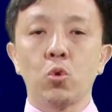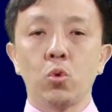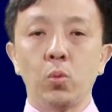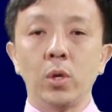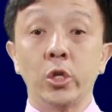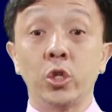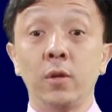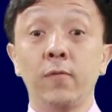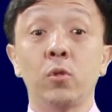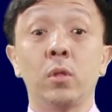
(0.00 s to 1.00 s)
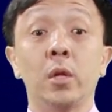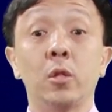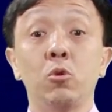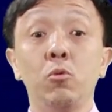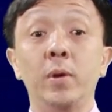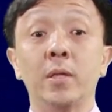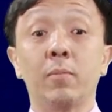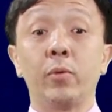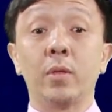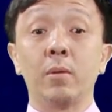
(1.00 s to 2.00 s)
could we achieve the two basic
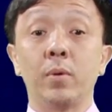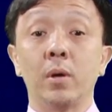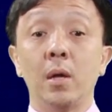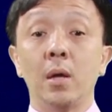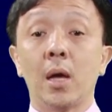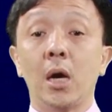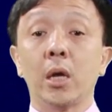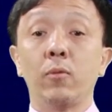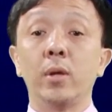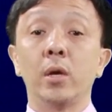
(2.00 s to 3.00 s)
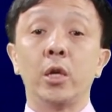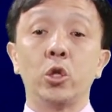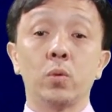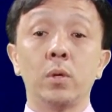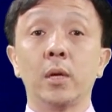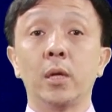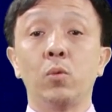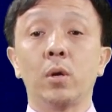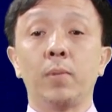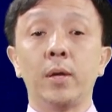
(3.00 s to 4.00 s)
principles? How can we ensure that the
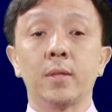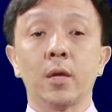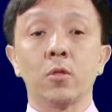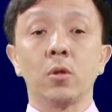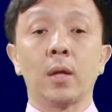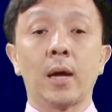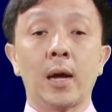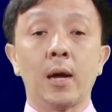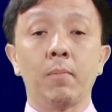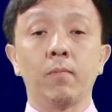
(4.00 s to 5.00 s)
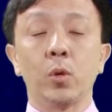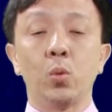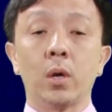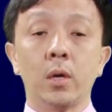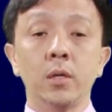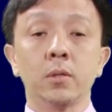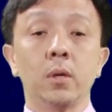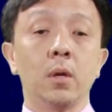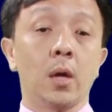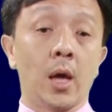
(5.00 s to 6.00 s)
workplace does not harm the workers,
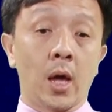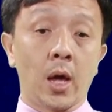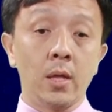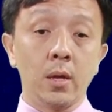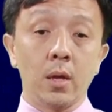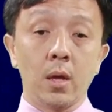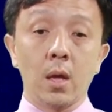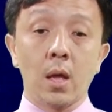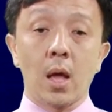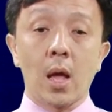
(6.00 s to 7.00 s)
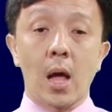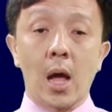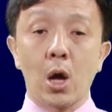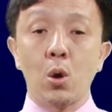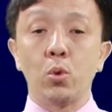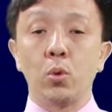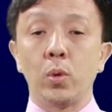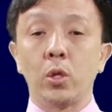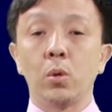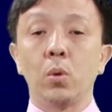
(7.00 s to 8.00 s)
and how do
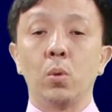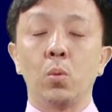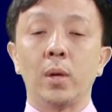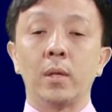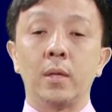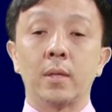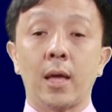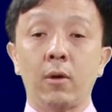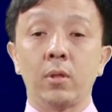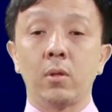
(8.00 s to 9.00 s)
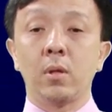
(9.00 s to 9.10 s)
we know what is health